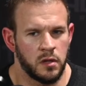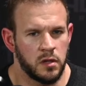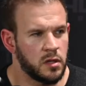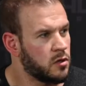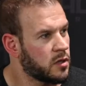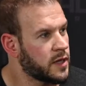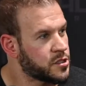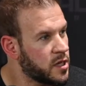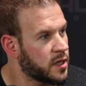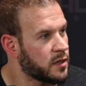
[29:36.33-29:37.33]
You look like
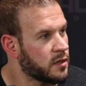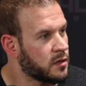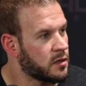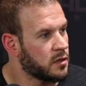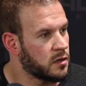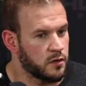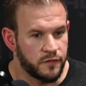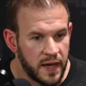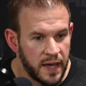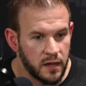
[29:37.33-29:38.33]
shit. You're
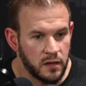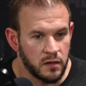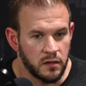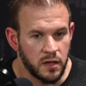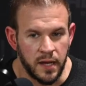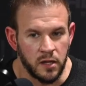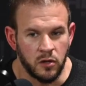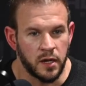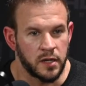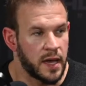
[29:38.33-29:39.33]
fat, and you look
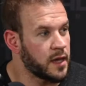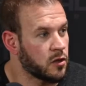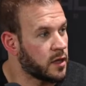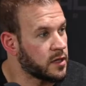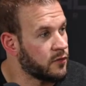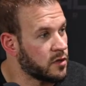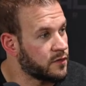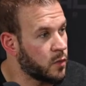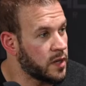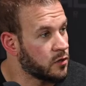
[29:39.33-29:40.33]
like you never lifted a
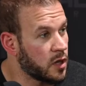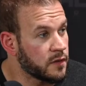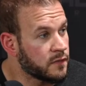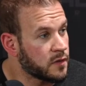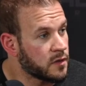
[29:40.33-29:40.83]
weight in your life.